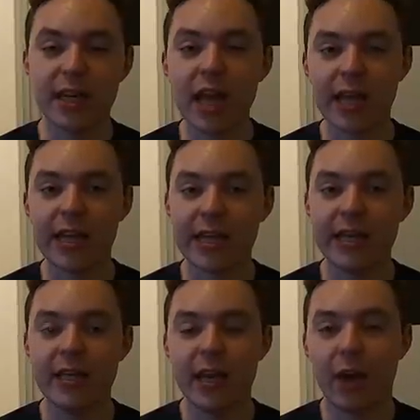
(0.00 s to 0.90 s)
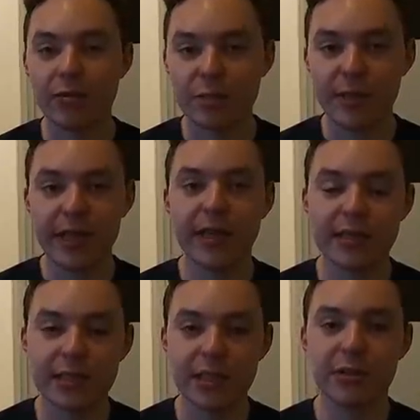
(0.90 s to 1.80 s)
And luckily, I was
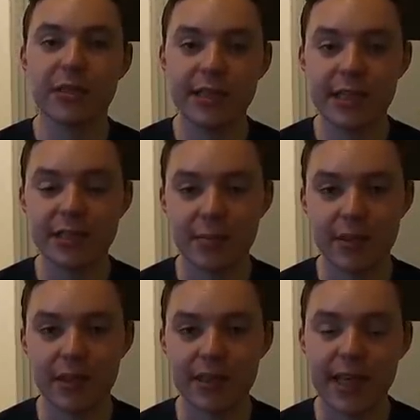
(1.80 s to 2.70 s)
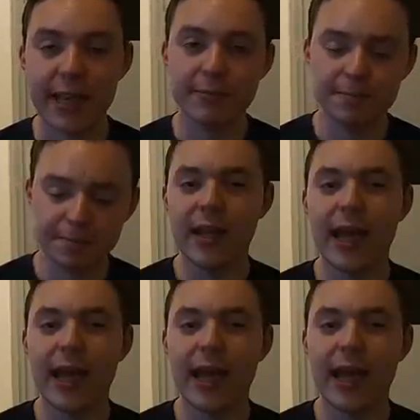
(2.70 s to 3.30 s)
speaking to a dealership the other day,